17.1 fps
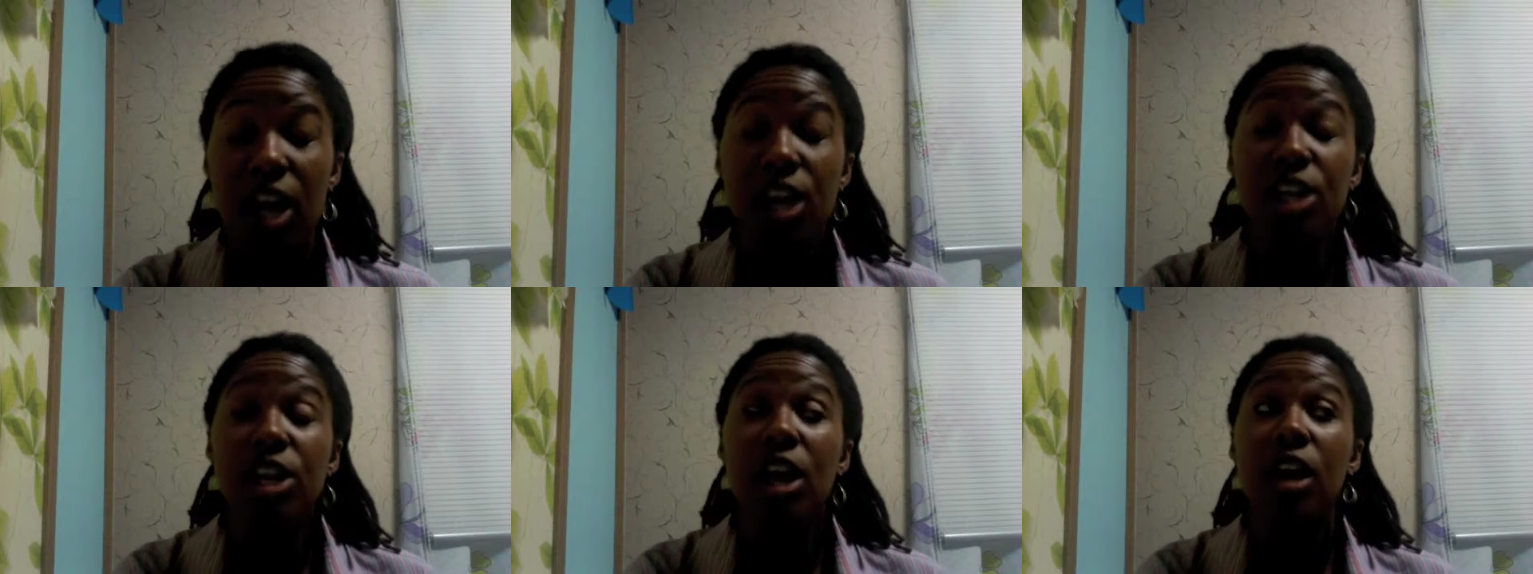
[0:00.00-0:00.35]

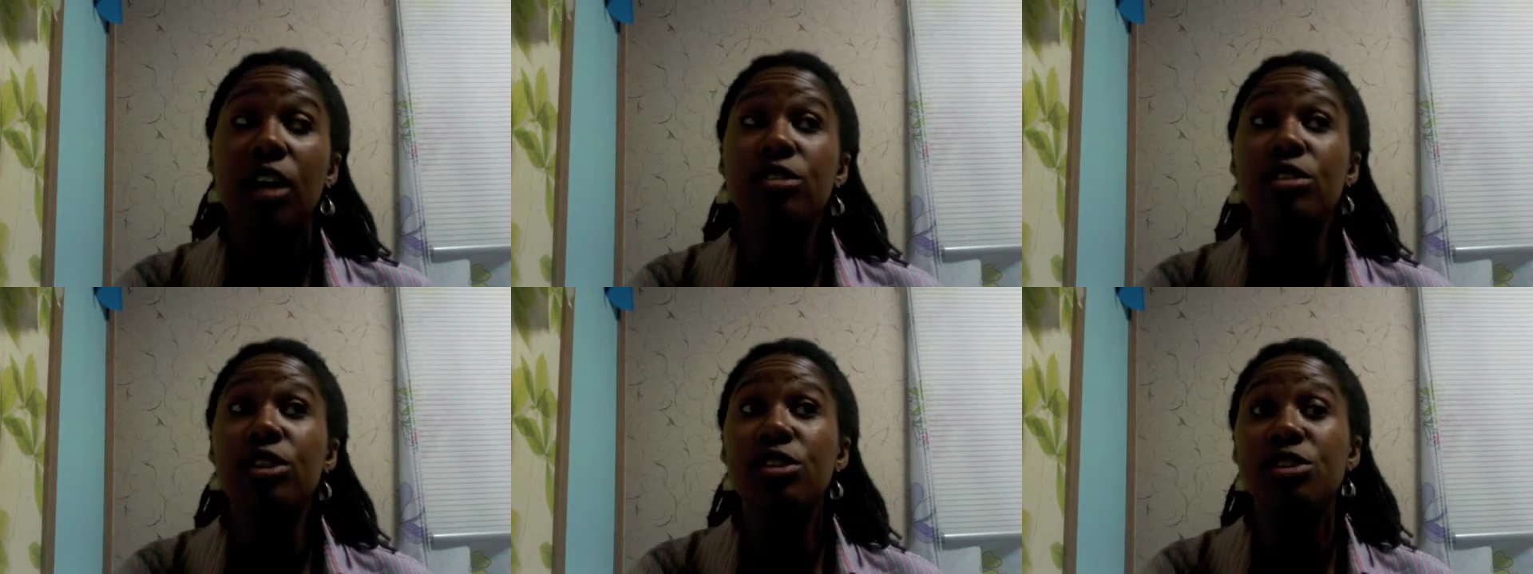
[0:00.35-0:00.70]
Y'all,
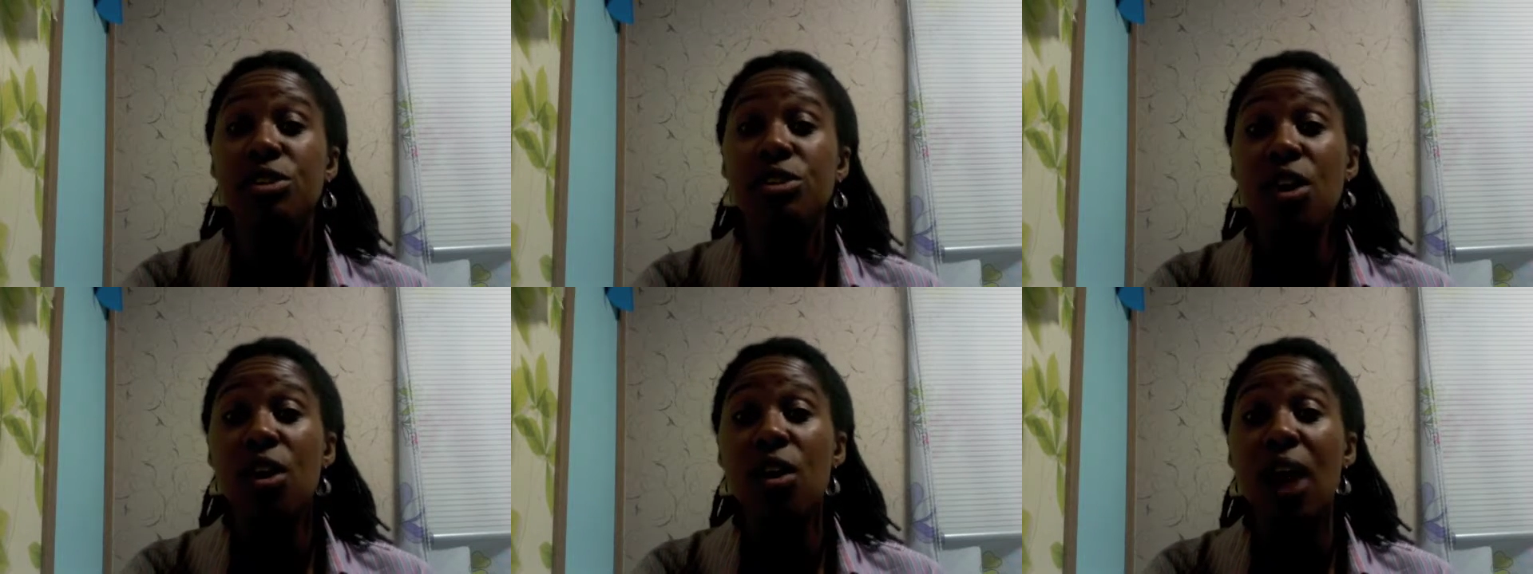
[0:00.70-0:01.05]
don't you
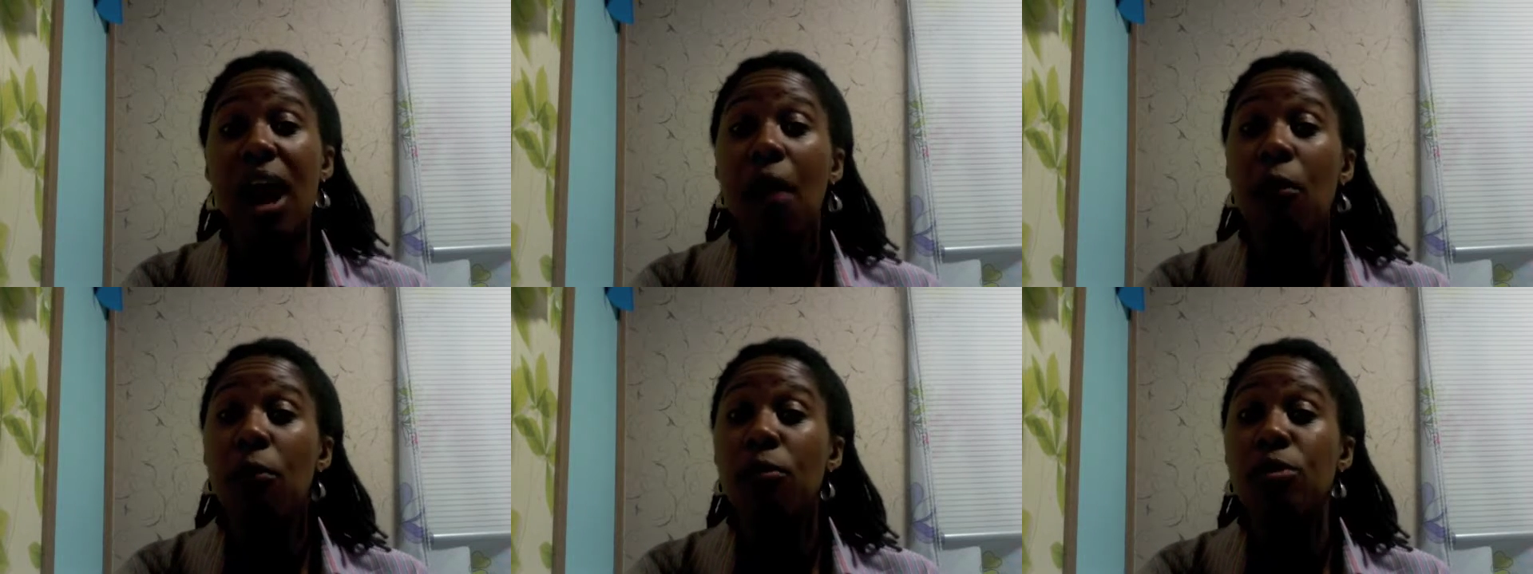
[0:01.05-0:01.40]
know
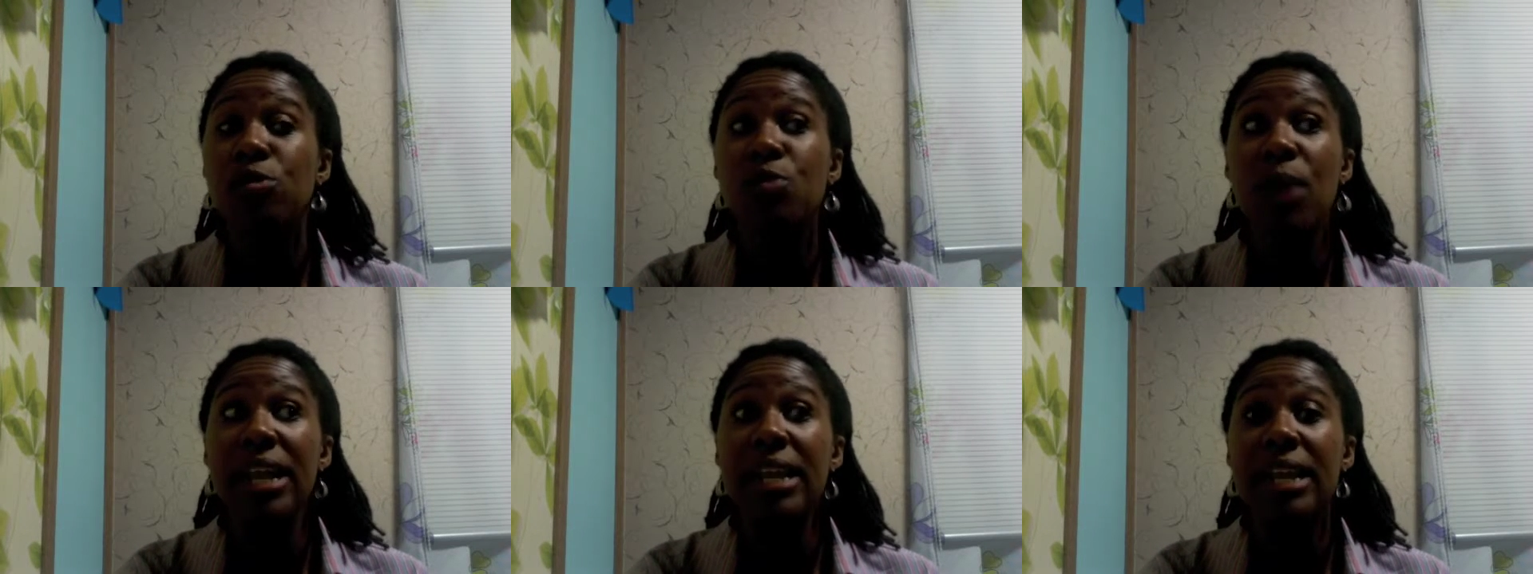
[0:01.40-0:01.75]
I was
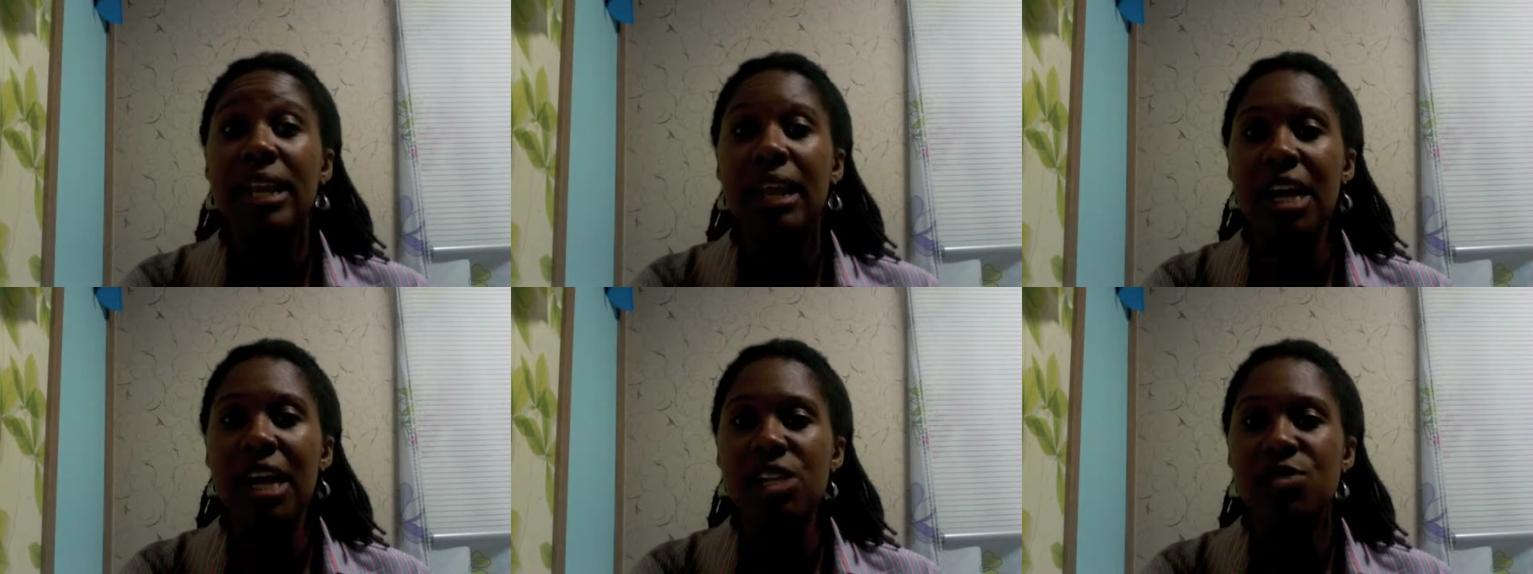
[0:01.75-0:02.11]
waiting in
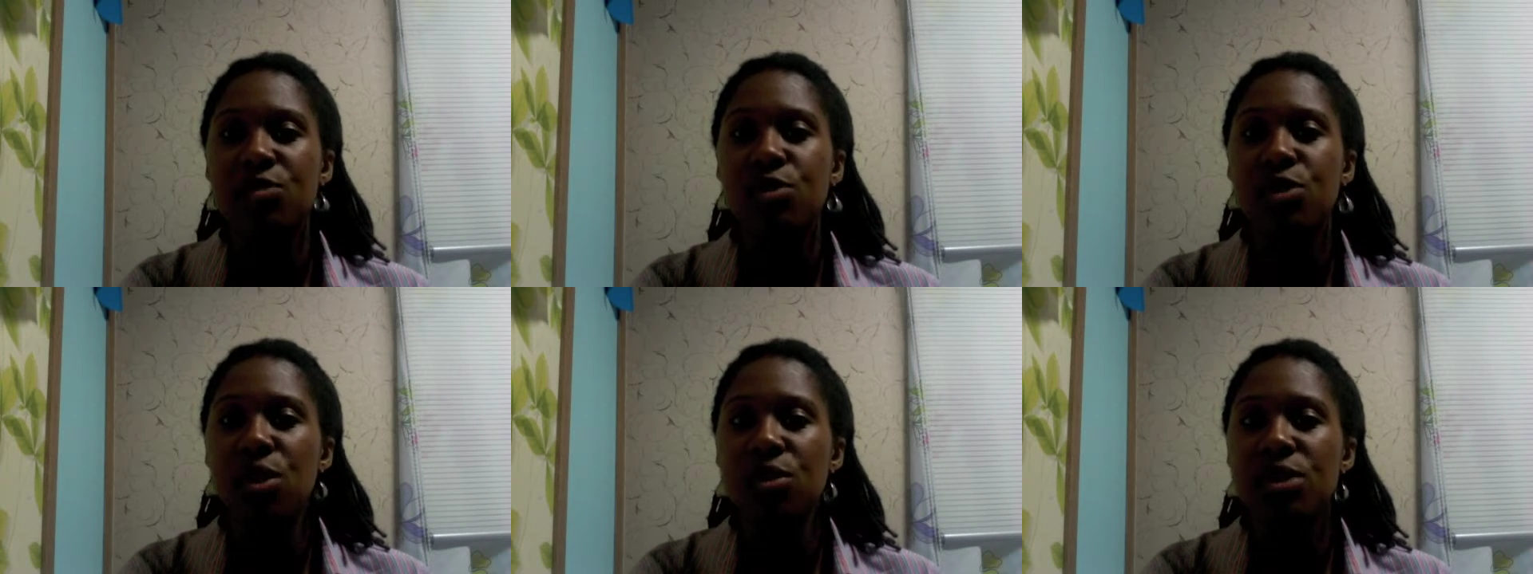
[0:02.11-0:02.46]
lines for
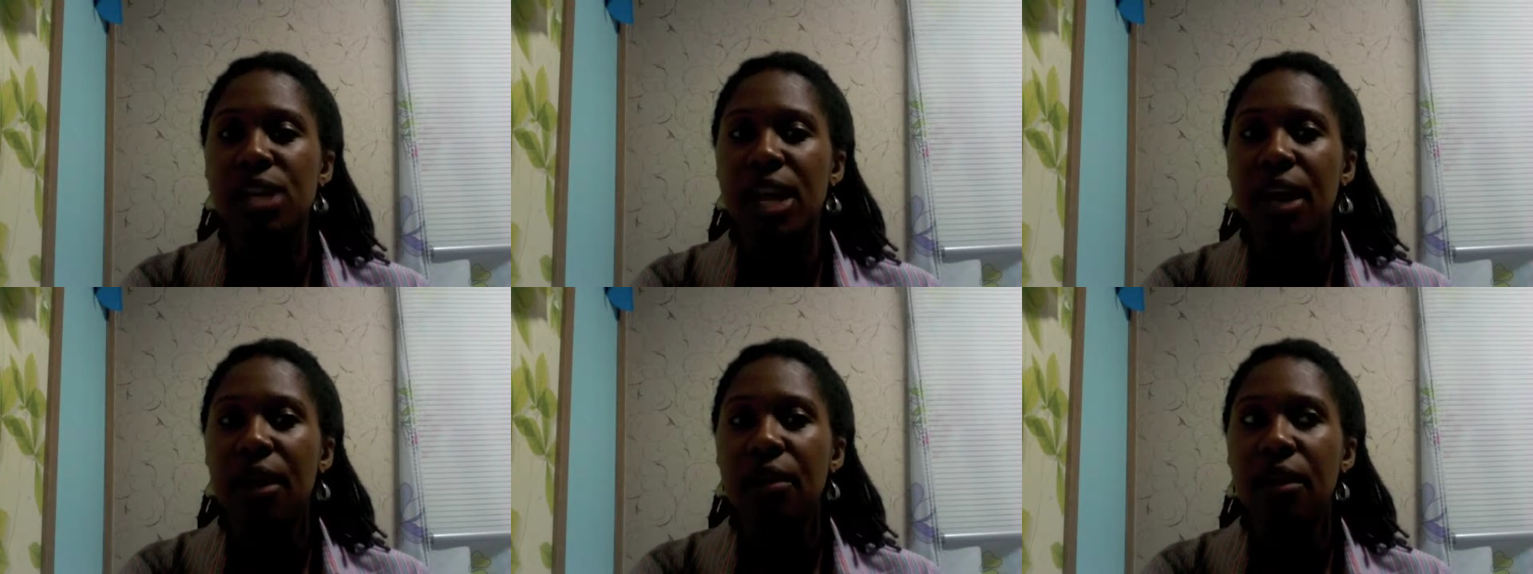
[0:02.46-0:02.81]
so
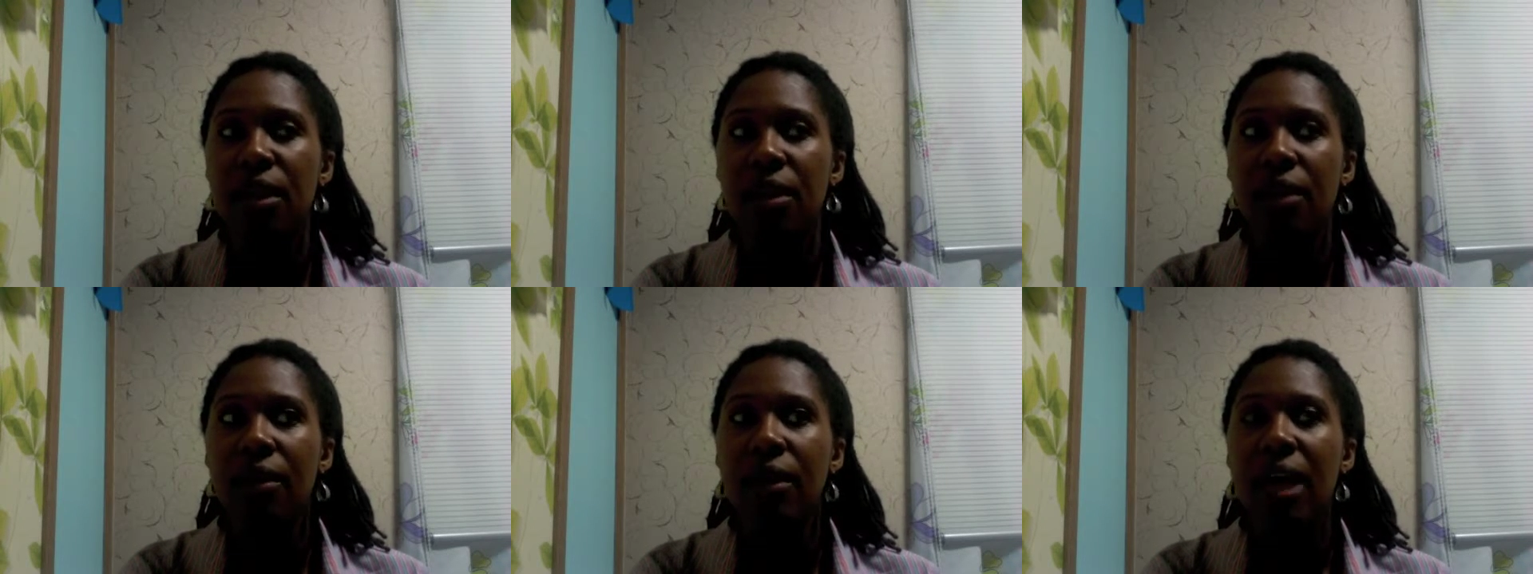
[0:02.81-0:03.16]
dang
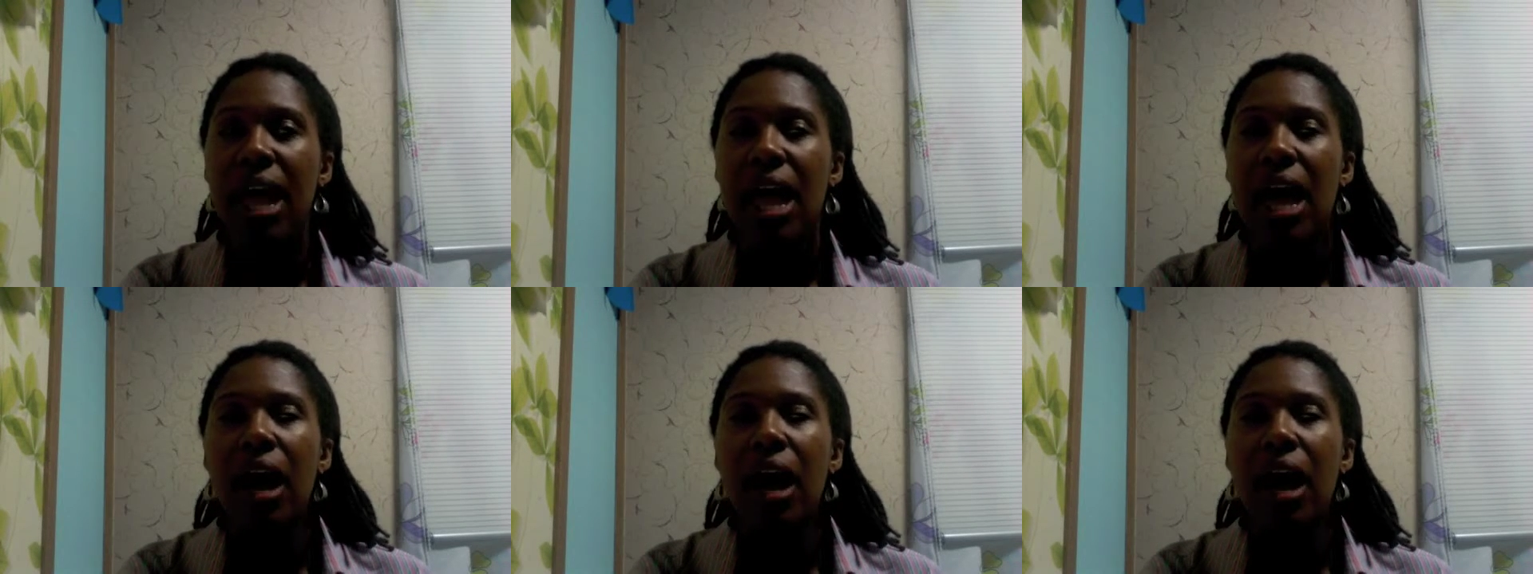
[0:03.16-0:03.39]
long